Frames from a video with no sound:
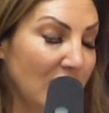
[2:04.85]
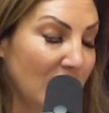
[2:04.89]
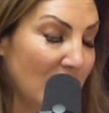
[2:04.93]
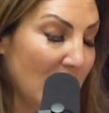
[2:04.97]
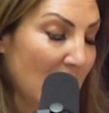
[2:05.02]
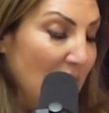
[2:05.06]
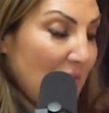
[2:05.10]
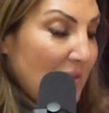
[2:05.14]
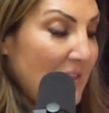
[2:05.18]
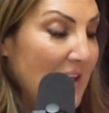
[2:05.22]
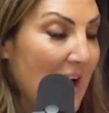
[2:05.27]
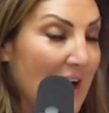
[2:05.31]

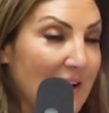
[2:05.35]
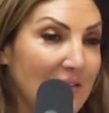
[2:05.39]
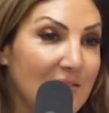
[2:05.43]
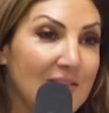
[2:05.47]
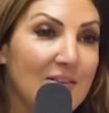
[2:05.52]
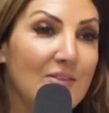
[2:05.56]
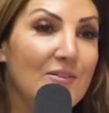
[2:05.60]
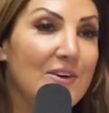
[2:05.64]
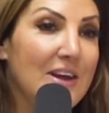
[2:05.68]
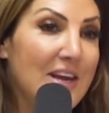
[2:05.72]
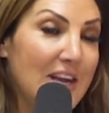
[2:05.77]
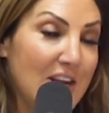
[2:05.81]
So that's
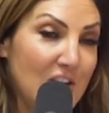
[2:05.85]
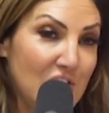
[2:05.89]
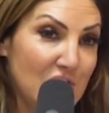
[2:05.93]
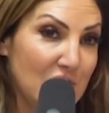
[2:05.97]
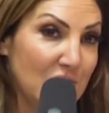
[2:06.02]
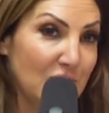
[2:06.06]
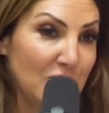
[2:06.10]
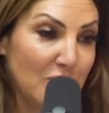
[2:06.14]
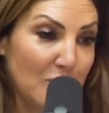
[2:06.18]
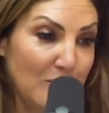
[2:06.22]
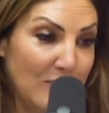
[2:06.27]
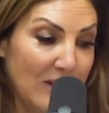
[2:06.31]
a
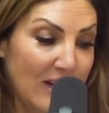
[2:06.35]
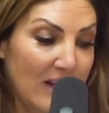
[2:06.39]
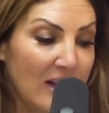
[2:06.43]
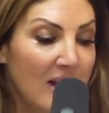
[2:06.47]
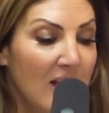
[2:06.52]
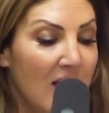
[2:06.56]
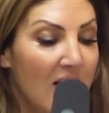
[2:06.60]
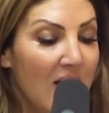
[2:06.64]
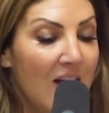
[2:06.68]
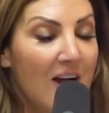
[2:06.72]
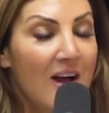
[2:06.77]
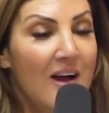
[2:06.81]
vacation for me.
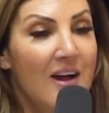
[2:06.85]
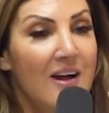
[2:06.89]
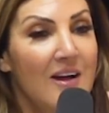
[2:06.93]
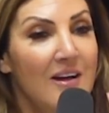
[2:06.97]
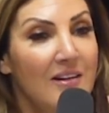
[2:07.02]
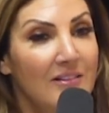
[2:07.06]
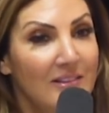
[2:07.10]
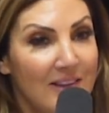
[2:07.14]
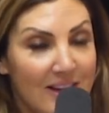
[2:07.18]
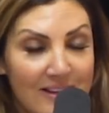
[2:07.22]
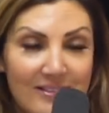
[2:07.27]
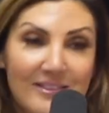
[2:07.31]

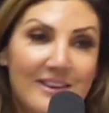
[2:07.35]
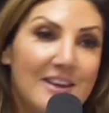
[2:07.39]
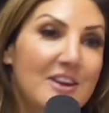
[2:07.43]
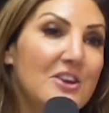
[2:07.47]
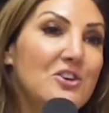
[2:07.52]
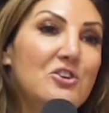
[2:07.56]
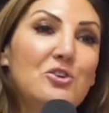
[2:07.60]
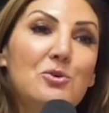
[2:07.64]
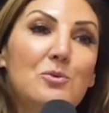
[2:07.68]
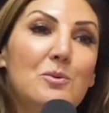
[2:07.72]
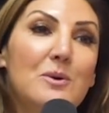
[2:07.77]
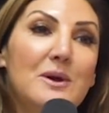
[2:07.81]
Let's get
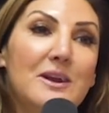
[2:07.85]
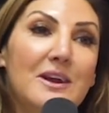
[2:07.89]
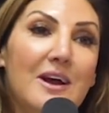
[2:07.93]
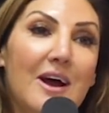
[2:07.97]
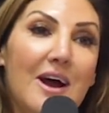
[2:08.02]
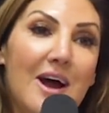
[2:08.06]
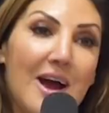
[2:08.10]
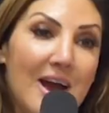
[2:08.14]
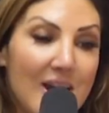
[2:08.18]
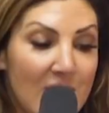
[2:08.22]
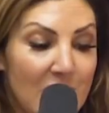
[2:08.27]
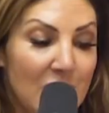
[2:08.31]
into what
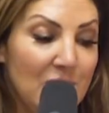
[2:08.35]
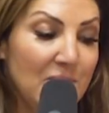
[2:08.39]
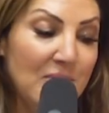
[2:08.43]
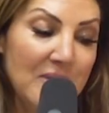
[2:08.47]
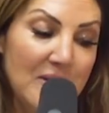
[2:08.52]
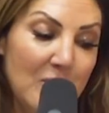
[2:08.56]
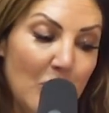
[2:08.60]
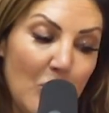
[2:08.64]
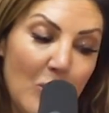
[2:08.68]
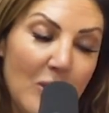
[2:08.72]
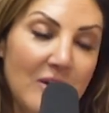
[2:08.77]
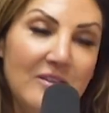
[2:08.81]
I don't
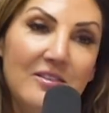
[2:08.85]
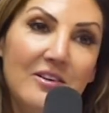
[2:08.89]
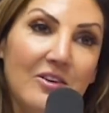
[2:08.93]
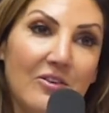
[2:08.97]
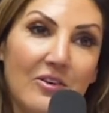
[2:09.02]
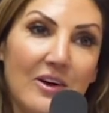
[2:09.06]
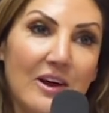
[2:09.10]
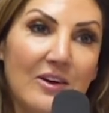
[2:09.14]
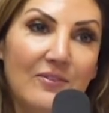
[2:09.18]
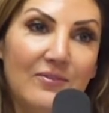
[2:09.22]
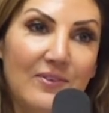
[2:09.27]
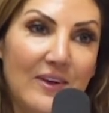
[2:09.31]
think was a
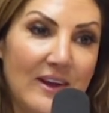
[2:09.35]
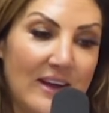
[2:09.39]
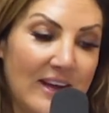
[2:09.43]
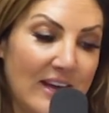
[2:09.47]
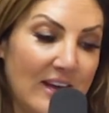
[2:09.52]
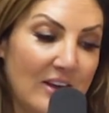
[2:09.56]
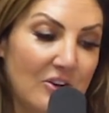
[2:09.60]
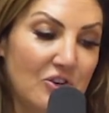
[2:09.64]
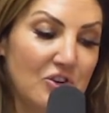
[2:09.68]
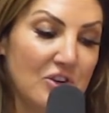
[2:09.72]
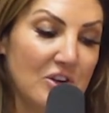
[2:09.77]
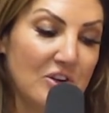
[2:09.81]
great
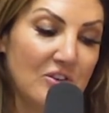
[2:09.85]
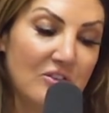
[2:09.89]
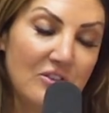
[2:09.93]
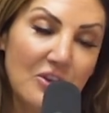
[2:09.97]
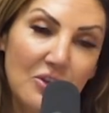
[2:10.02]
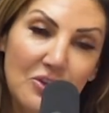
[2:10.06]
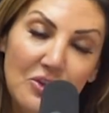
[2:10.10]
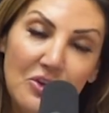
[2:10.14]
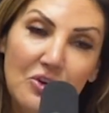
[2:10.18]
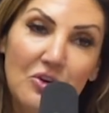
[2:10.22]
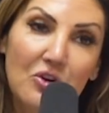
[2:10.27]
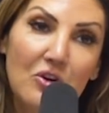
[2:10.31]
vacation.
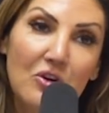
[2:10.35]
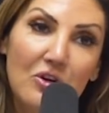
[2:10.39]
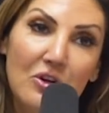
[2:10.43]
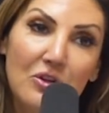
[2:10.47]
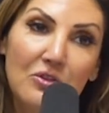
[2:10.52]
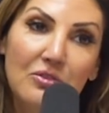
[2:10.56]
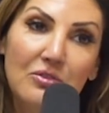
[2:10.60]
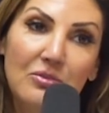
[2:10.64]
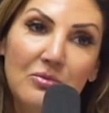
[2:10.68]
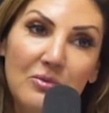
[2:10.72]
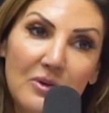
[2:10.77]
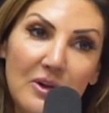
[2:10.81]
So the
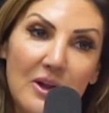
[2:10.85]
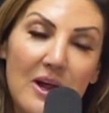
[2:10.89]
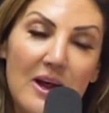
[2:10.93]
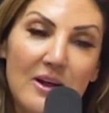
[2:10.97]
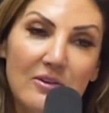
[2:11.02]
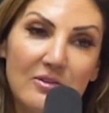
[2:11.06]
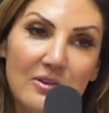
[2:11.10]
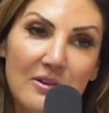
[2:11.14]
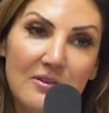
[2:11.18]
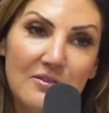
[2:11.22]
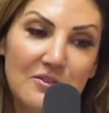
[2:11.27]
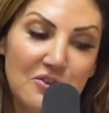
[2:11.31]
girls, Real
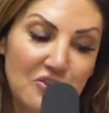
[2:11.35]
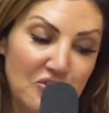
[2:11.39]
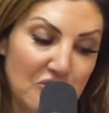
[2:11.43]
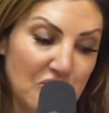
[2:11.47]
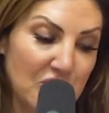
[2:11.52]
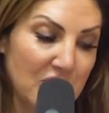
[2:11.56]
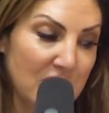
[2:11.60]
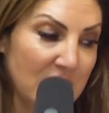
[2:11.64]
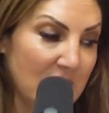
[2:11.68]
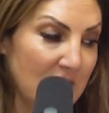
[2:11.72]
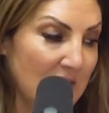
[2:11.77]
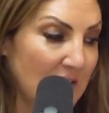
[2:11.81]
Housewives in New
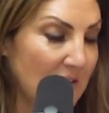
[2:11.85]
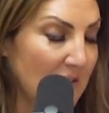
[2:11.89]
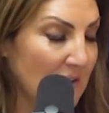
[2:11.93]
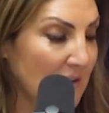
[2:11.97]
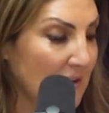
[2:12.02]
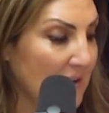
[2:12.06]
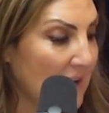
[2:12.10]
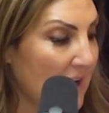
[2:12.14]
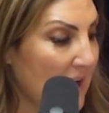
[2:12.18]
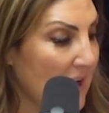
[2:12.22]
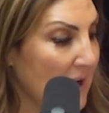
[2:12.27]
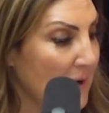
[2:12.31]
Jersey,
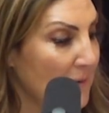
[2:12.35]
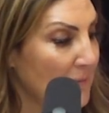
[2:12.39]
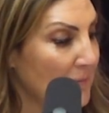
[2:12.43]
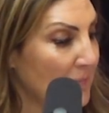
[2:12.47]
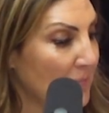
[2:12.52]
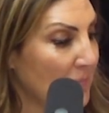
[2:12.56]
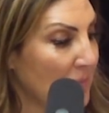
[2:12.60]
okay?